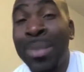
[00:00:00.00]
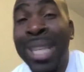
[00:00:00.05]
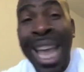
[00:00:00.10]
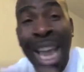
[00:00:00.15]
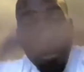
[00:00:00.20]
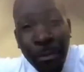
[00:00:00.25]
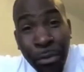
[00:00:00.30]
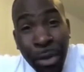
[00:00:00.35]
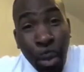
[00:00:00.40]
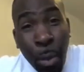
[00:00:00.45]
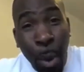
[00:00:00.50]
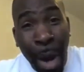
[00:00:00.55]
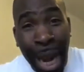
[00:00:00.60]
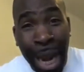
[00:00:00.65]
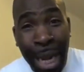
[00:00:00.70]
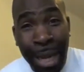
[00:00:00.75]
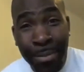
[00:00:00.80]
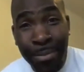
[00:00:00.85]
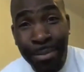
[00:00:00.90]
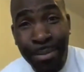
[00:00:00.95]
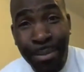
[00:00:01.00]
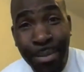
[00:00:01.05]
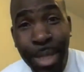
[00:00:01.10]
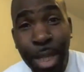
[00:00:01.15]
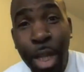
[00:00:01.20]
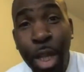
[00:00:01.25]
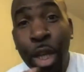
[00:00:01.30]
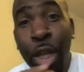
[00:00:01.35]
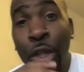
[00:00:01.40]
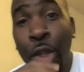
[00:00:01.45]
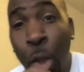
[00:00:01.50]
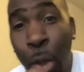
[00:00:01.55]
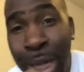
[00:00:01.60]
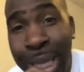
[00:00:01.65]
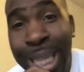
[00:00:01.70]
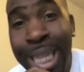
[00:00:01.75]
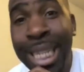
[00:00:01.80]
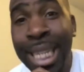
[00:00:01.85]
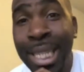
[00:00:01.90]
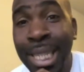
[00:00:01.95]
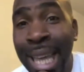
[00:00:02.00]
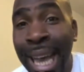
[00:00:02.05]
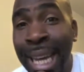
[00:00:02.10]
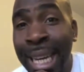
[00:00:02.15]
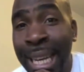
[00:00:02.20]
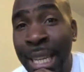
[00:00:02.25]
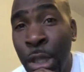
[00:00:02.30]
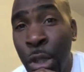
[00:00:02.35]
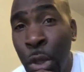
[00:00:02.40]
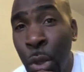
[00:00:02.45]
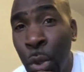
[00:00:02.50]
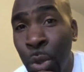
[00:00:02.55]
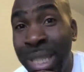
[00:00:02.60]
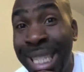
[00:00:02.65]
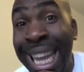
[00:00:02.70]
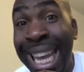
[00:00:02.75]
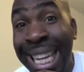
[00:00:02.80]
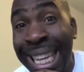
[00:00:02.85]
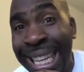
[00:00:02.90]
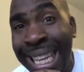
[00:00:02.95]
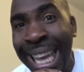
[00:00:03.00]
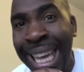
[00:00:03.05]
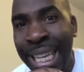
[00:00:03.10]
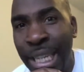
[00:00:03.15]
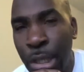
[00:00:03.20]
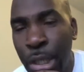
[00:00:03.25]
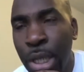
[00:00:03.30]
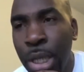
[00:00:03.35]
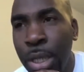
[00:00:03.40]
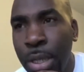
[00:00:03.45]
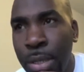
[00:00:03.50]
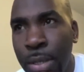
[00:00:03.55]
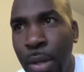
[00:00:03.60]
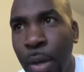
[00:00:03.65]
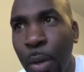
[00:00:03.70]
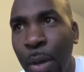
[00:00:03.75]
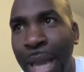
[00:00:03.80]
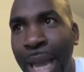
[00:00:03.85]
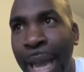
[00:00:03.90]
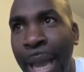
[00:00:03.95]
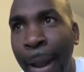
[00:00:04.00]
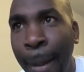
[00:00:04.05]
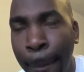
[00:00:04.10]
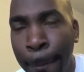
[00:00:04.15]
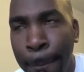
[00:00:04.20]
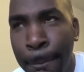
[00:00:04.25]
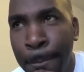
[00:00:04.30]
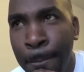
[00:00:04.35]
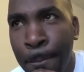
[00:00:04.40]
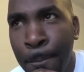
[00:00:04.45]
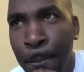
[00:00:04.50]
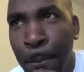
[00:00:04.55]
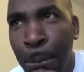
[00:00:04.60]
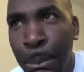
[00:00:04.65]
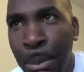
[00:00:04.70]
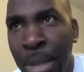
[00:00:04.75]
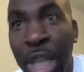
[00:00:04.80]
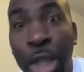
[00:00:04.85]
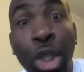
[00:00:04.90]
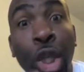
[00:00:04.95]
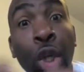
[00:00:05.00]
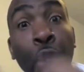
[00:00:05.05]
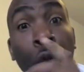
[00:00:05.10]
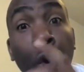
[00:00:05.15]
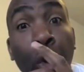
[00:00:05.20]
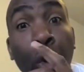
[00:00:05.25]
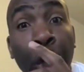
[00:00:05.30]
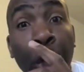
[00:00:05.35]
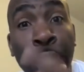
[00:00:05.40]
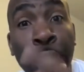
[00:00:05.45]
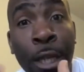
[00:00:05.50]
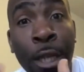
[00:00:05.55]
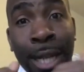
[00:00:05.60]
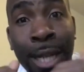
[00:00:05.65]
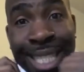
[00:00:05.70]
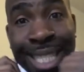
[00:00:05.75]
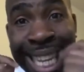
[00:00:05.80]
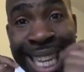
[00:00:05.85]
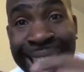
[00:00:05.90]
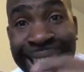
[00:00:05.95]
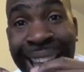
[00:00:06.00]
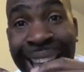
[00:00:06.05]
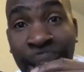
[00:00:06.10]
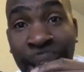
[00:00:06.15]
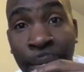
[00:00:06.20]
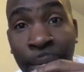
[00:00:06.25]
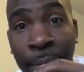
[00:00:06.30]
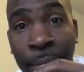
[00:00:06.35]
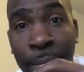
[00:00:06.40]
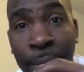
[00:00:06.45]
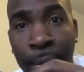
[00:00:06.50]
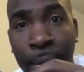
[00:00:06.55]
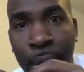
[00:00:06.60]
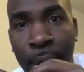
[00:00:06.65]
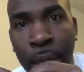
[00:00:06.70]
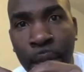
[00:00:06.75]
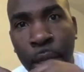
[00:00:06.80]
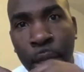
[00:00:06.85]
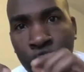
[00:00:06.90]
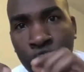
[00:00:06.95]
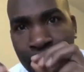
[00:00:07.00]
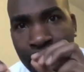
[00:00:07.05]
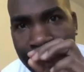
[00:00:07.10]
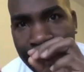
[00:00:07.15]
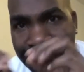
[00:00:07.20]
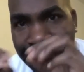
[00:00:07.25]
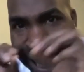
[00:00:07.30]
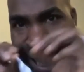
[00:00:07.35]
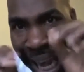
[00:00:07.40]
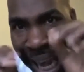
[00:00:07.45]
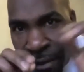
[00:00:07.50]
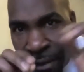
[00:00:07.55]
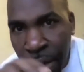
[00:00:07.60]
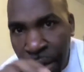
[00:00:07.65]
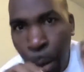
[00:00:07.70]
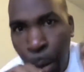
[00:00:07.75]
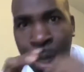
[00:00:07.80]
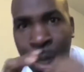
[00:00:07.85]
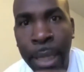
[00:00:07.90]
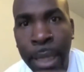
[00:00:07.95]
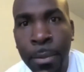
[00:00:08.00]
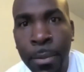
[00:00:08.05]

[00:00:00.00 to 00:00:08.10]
everywhere. So He decided to delegate, okay, the solution to life in everybody.